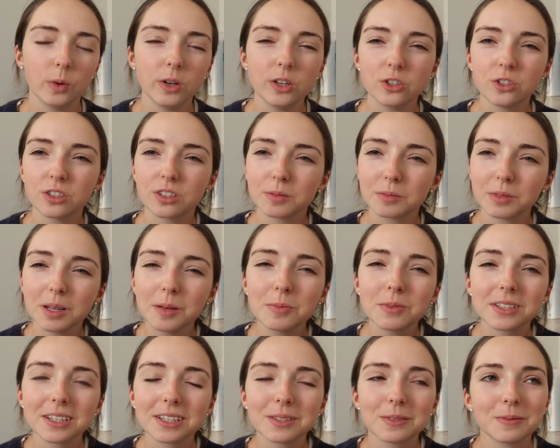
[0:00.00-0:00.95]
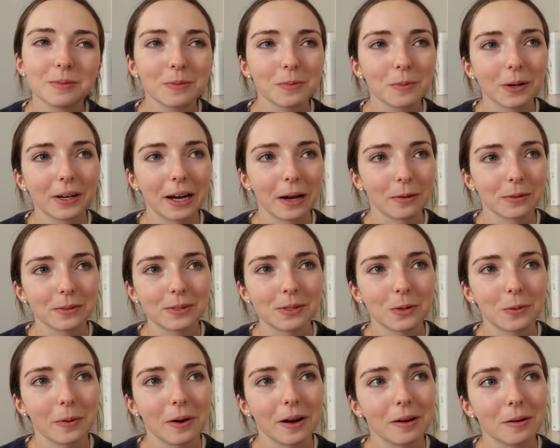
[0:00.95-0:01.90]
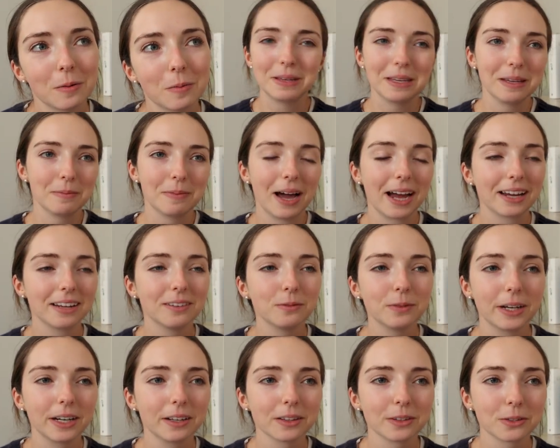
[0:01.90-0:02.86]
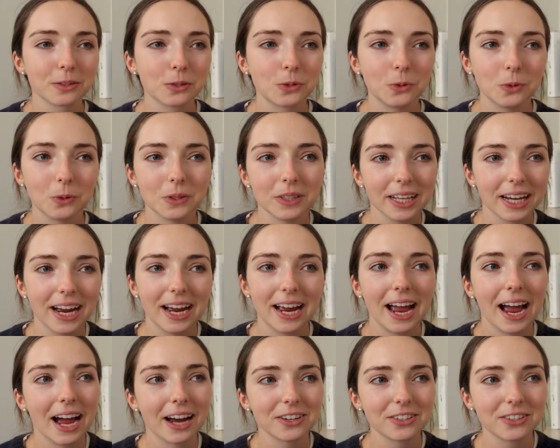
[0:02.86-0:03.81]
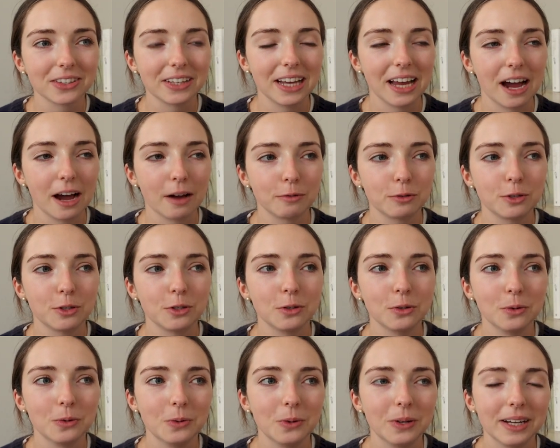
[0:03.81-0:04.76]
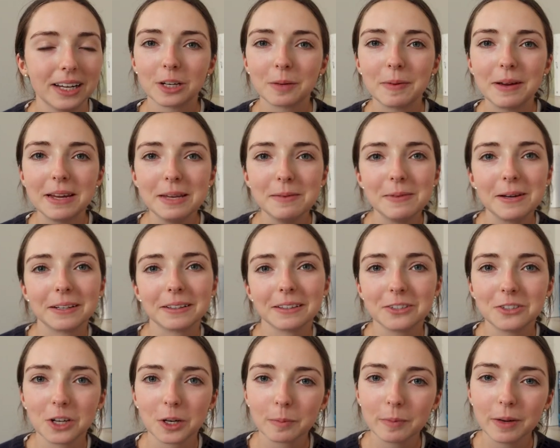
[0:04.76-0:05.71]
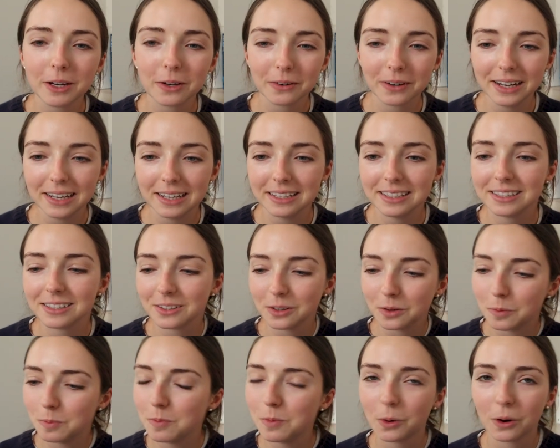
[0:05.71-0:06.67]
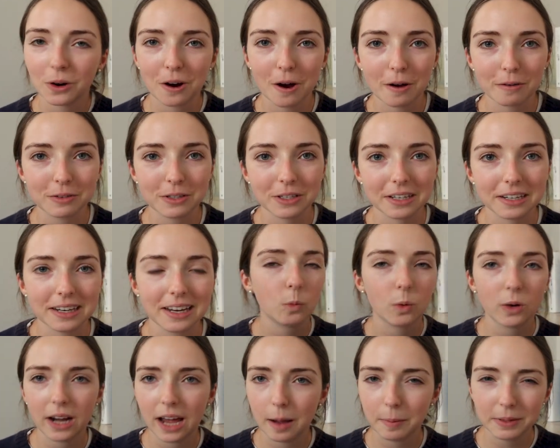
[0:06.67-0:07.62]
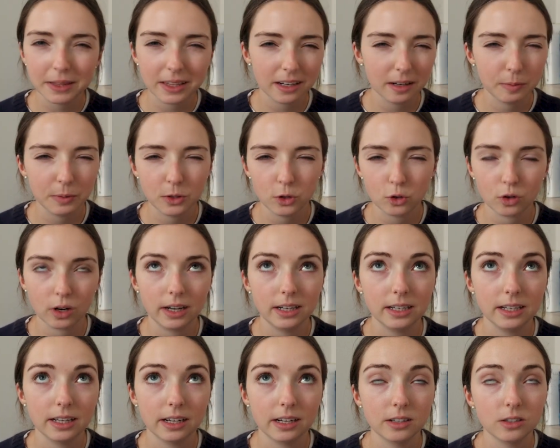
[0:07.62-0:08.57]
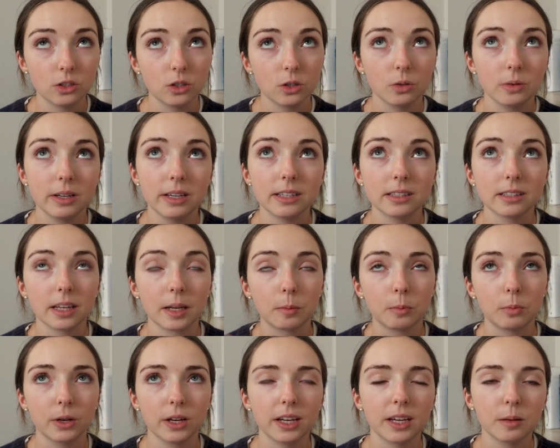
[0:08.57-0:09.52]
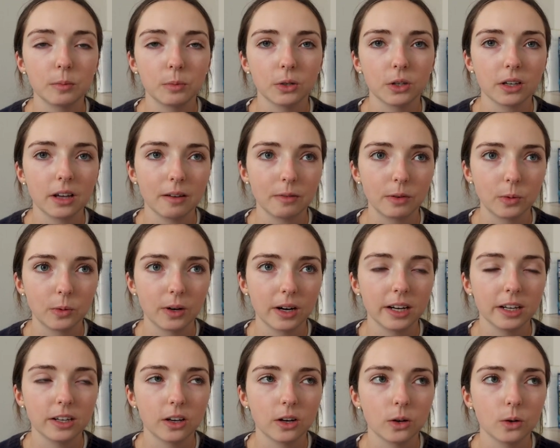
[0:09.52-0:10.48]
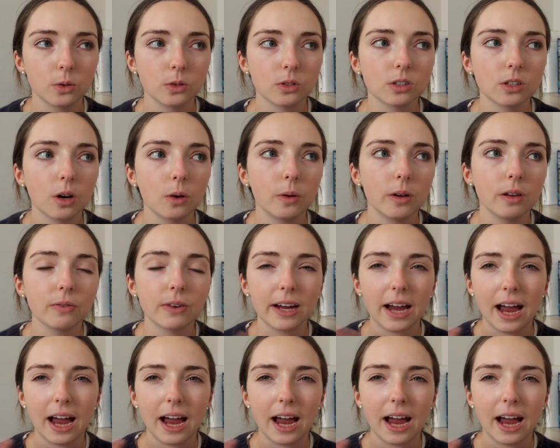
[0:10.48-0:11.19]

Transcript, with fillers: which sometimes doesn't work out so well. Being back in regular school, like I actually have to check my email and check my grades more often. One habit that I've been trying to get into is like bringing a book everywhere I go. So if